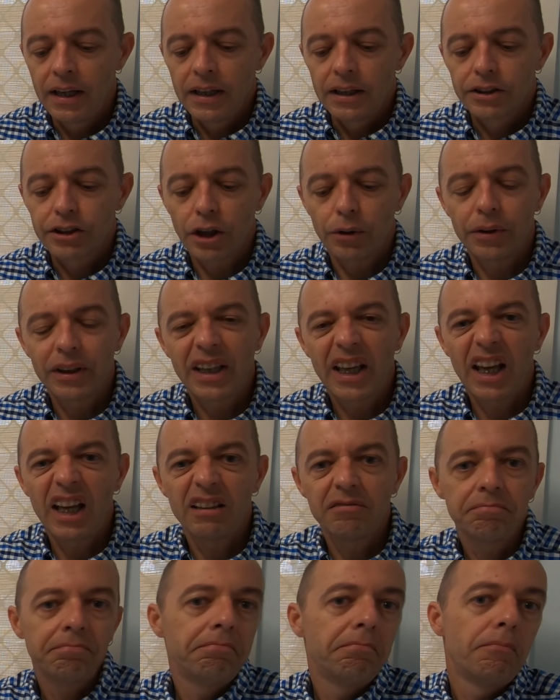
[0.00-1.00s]
So
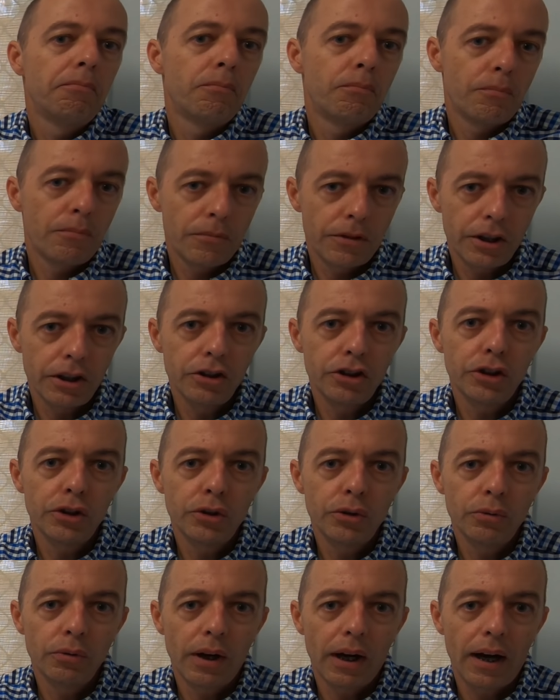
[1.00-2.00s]
again, the
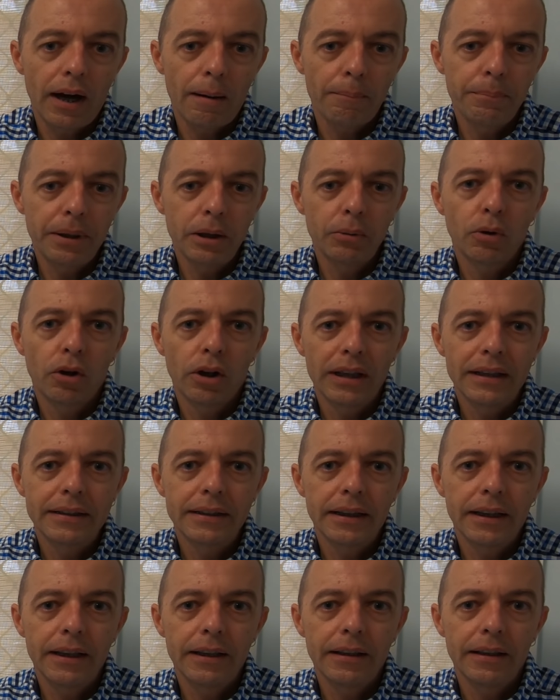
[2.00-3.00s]
new
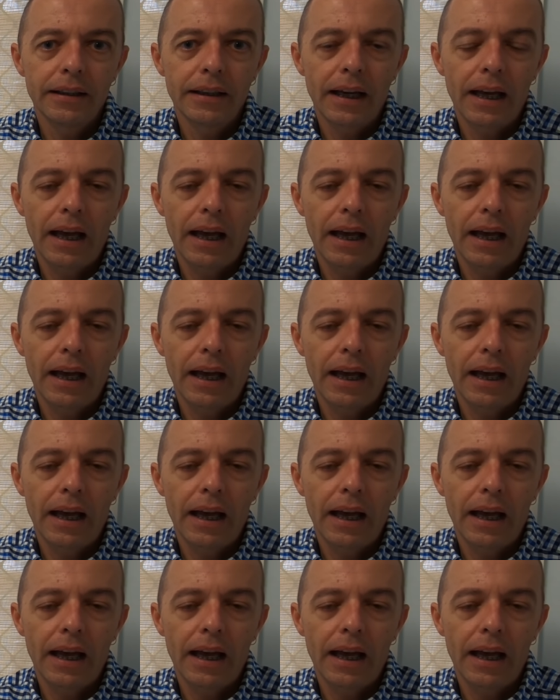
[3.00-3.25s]
BYD